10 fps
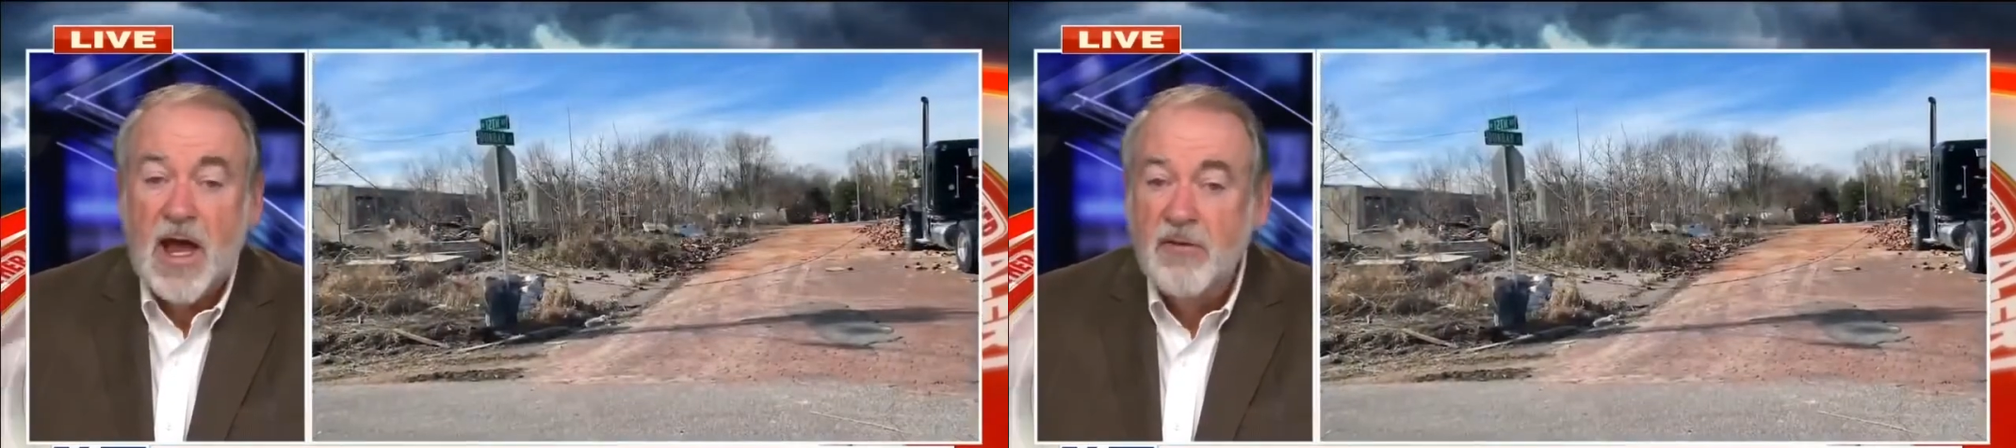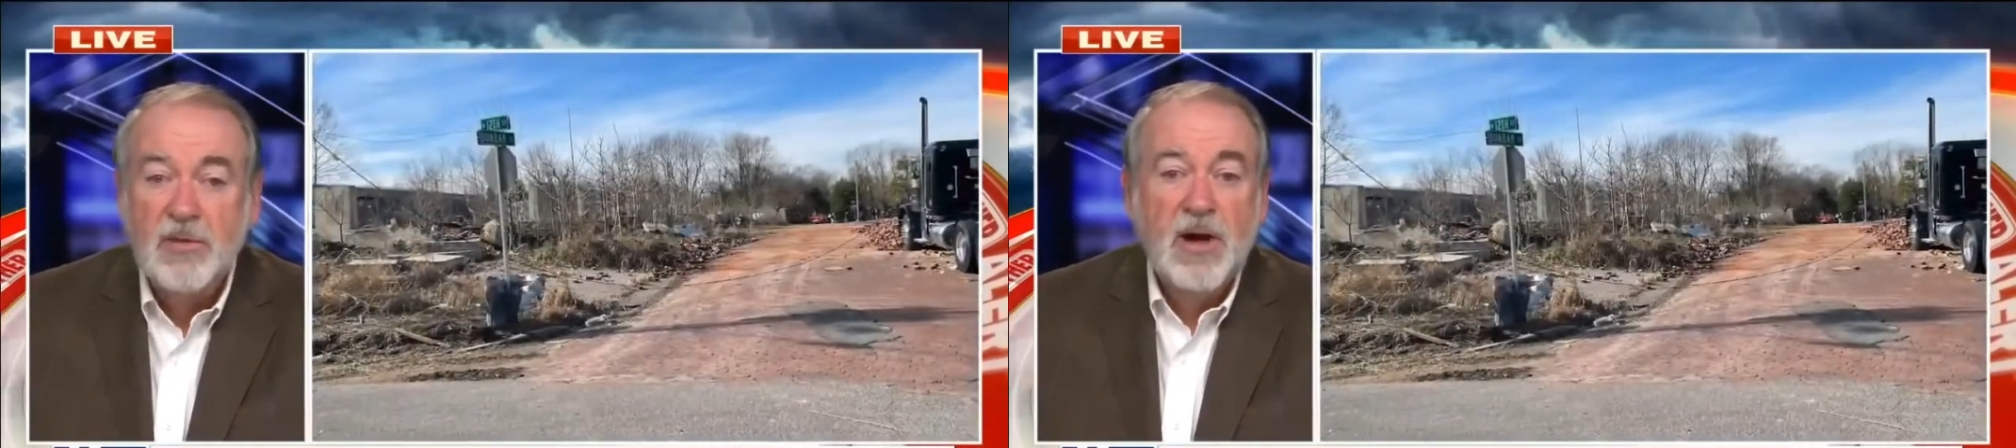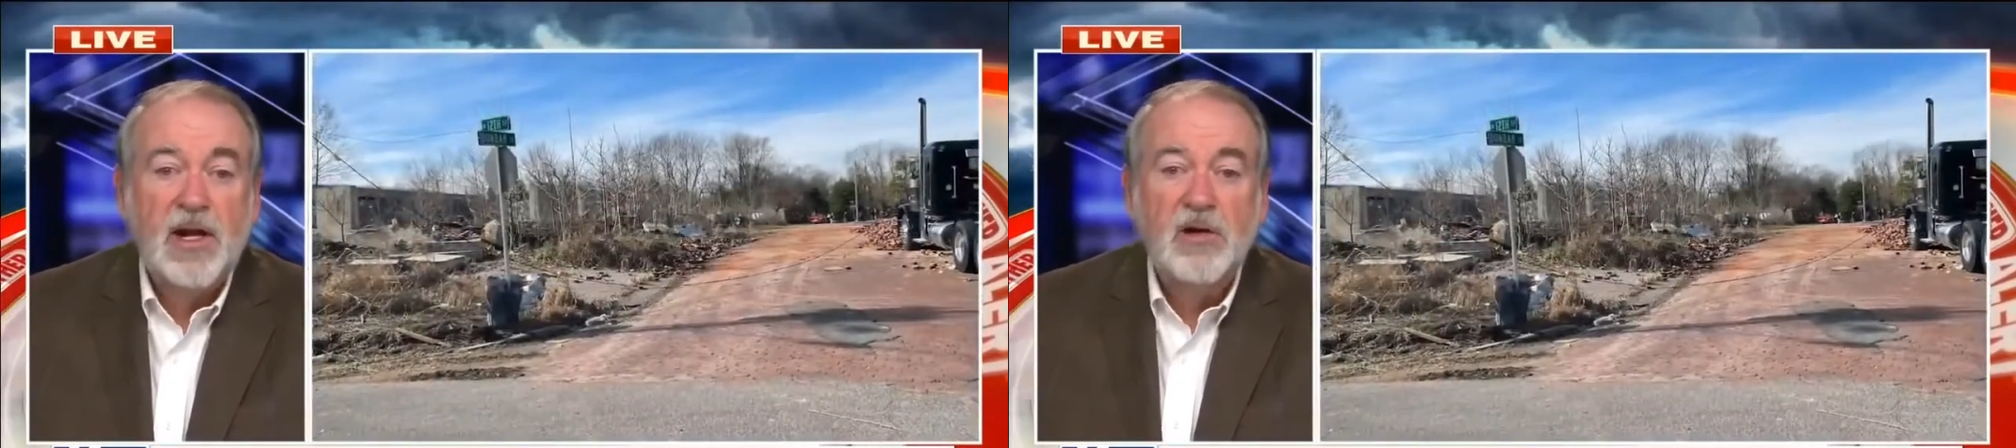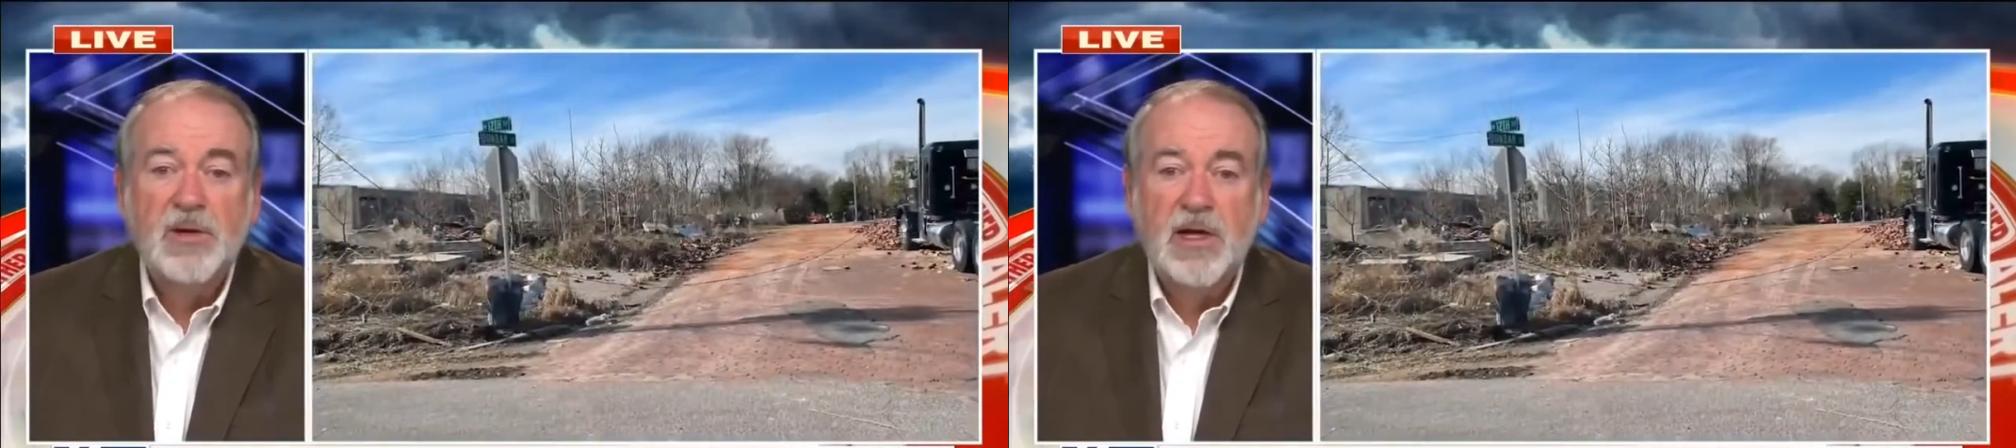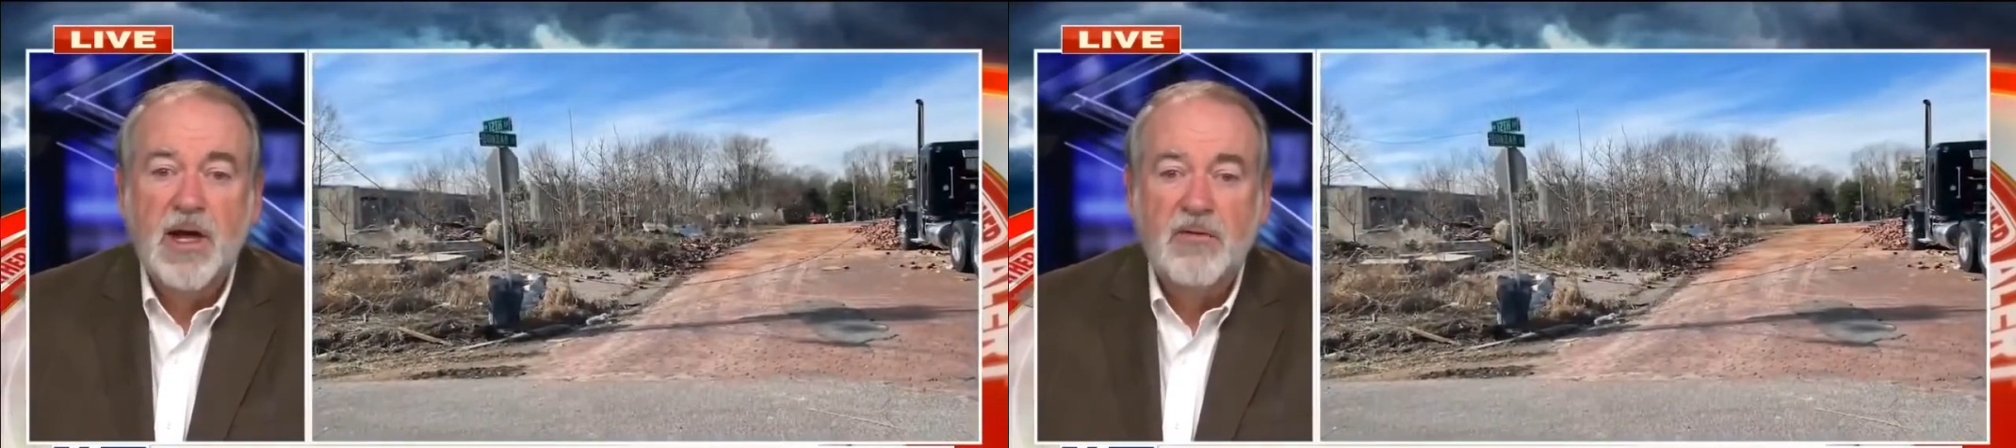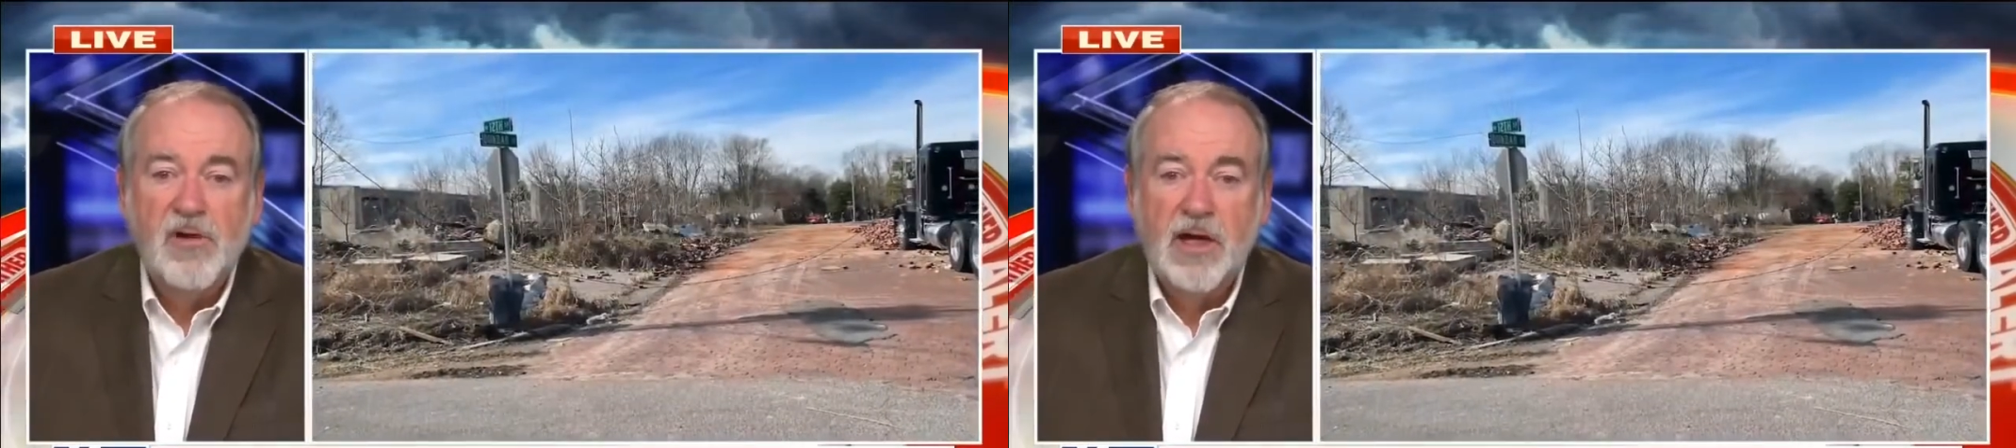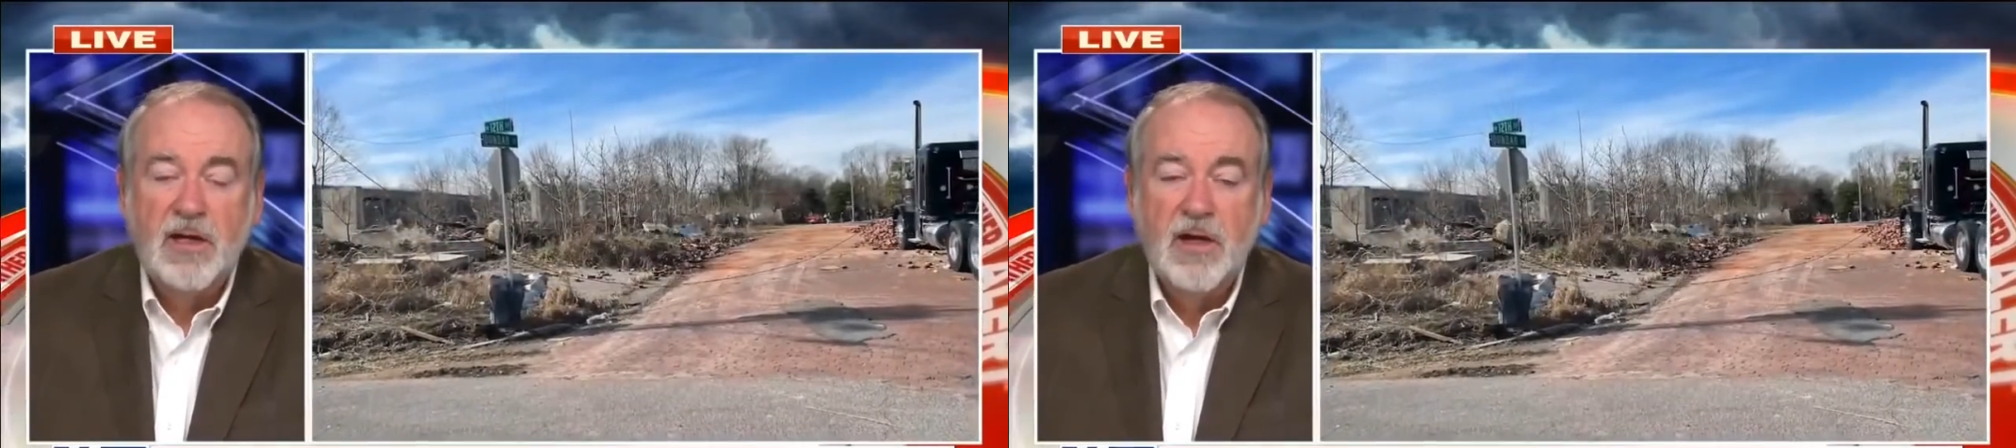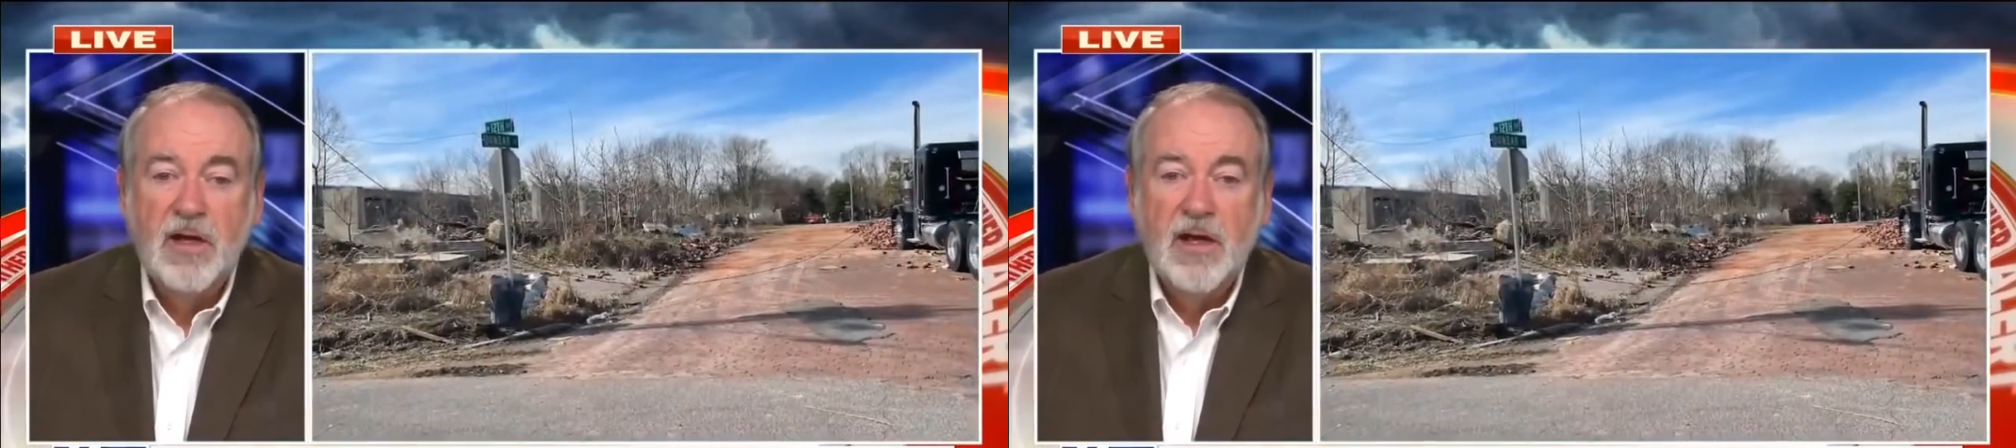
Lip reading: everybody will be covering it,